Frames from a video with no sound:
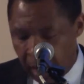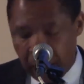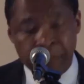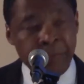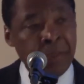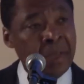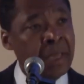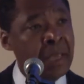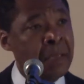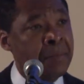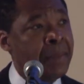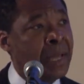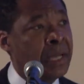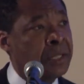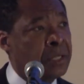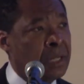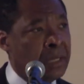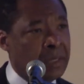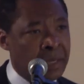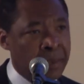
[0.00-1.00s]
of the
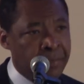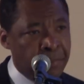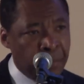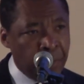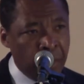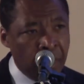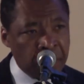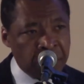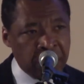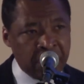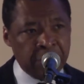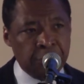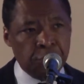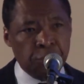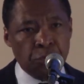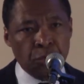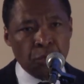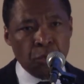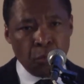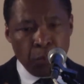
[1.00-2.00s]
image in the process
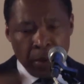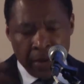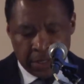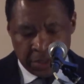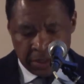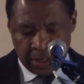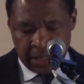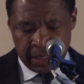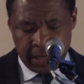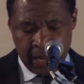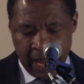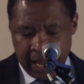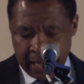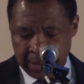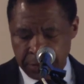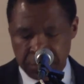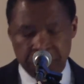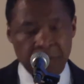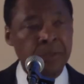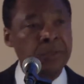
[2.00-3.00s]
through which it
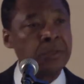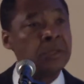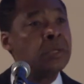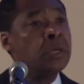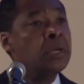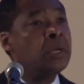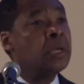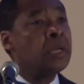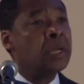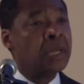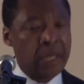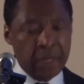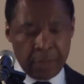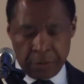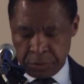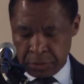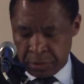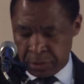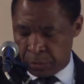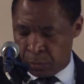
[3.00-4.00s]
enters
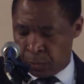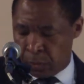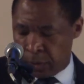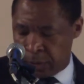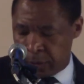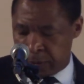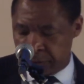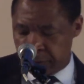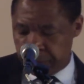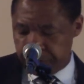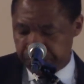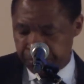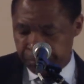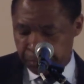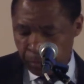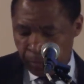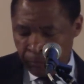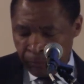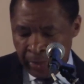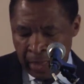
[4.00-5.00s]
into the world.
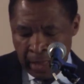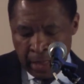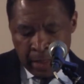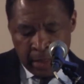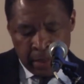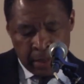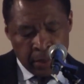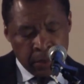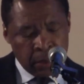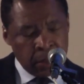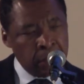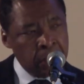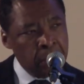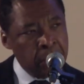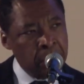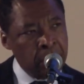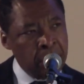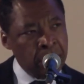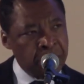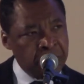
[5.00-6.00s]

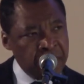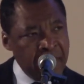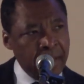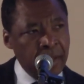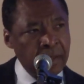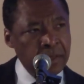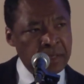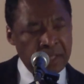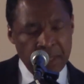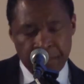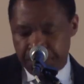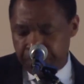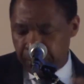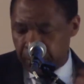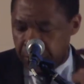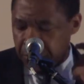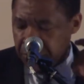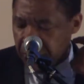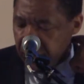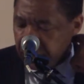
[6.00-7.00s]
The second
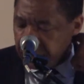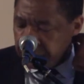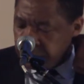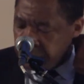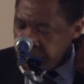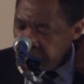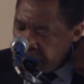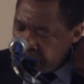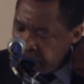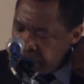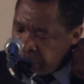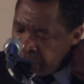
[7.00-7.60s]
symposium,